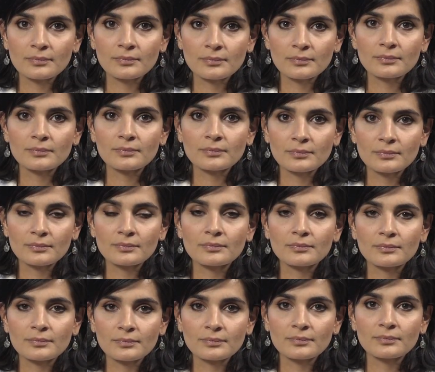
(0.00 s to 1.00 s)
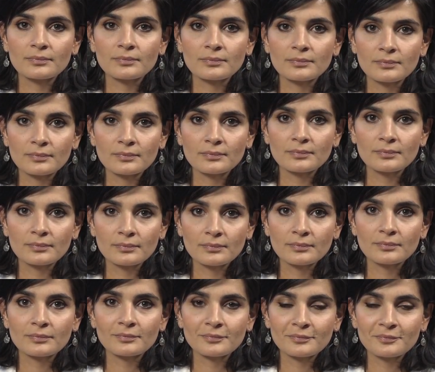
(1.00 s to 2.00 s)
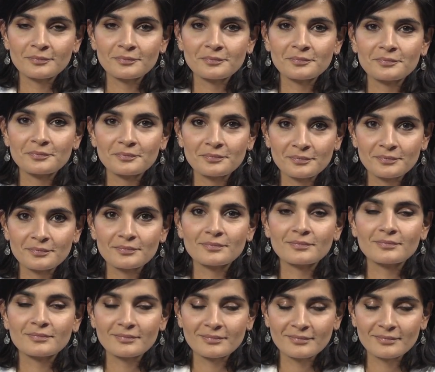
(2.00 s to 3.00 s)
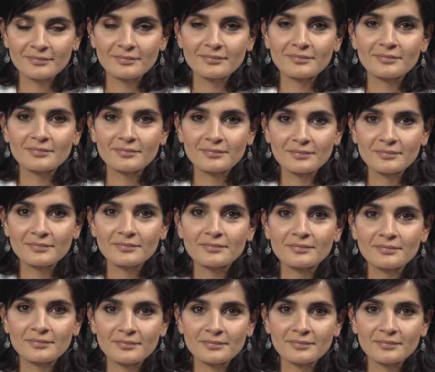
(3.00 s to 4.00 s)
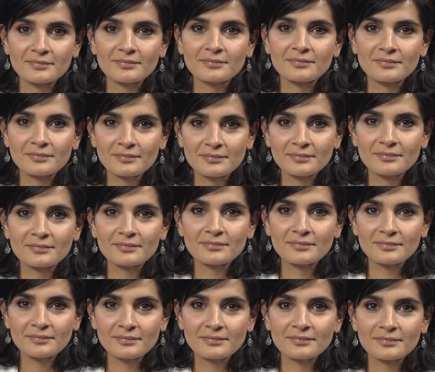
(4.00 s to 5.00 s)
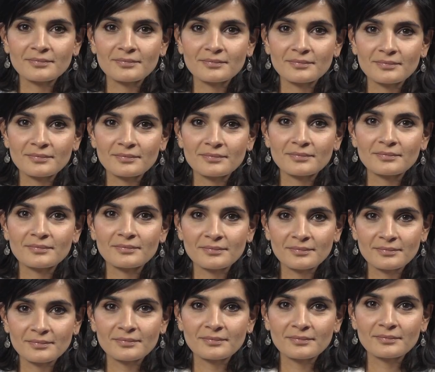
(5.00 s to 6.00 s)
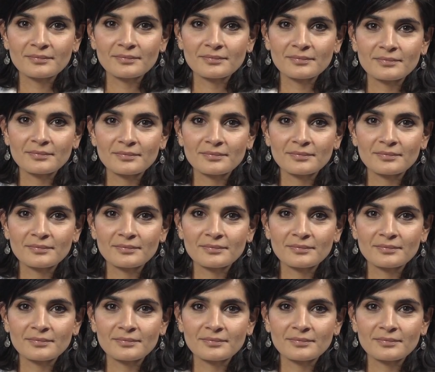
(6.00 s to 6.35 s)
This person isn't speaking.